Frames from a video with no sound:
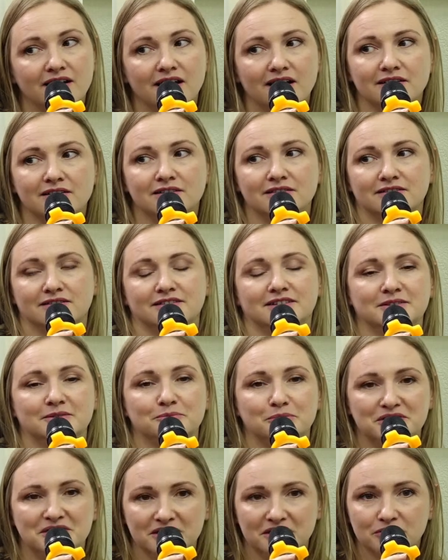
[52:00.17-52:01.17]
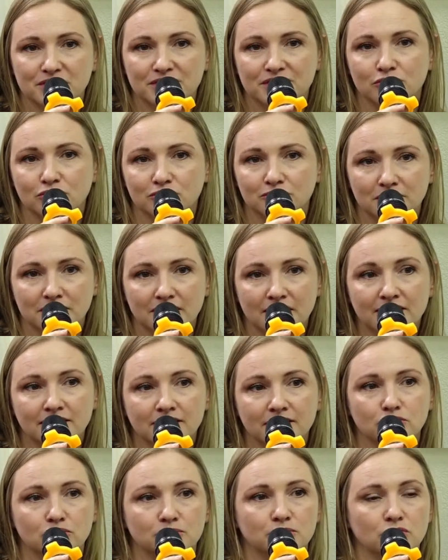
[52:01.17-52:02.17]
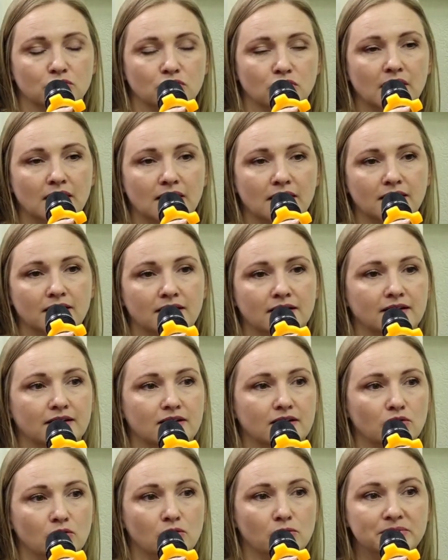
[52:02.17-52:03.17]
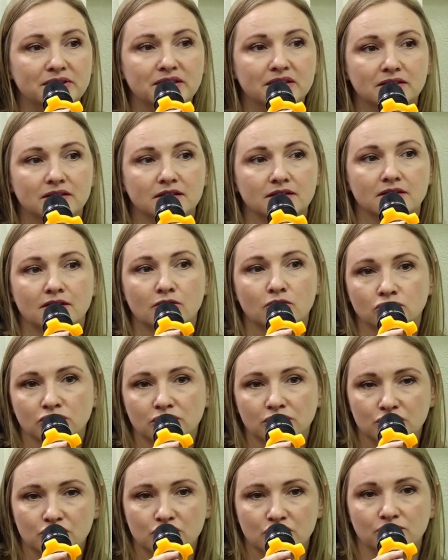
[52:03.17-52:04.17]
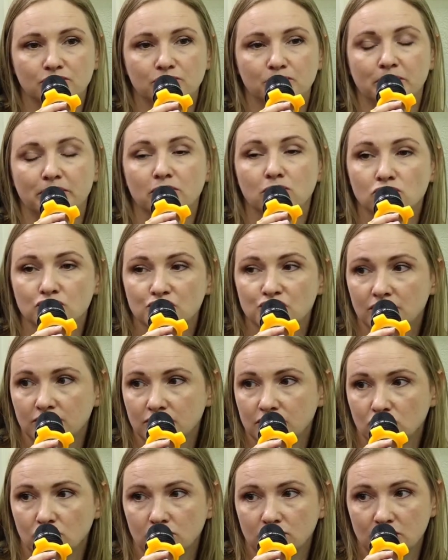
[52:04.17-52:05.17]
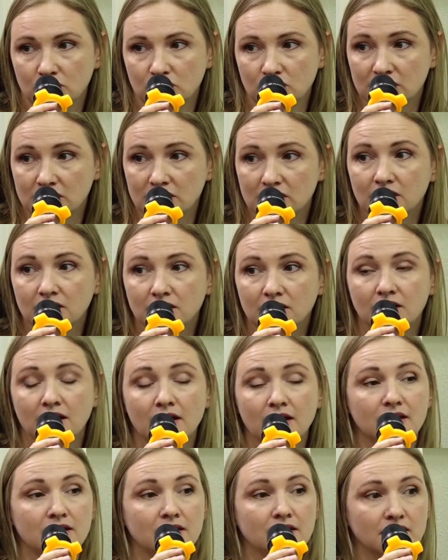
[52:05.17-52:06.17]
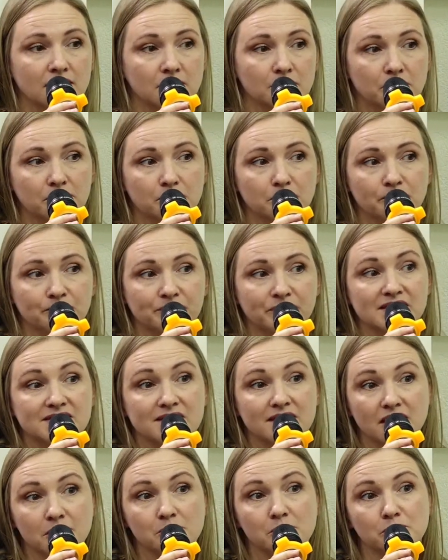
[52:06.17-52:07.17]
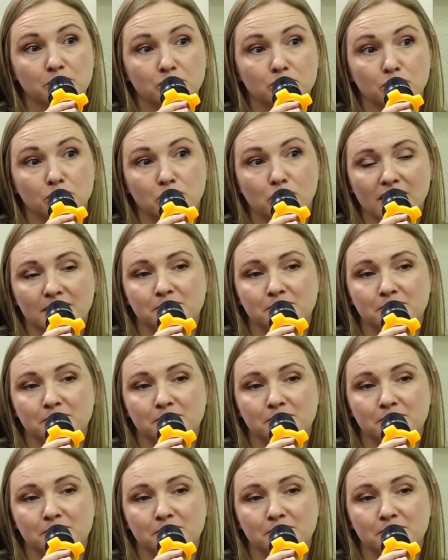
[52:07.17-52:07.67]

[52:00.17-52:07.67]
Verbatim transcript: call it, so to speak, parent committee, the union of relatives under each military unit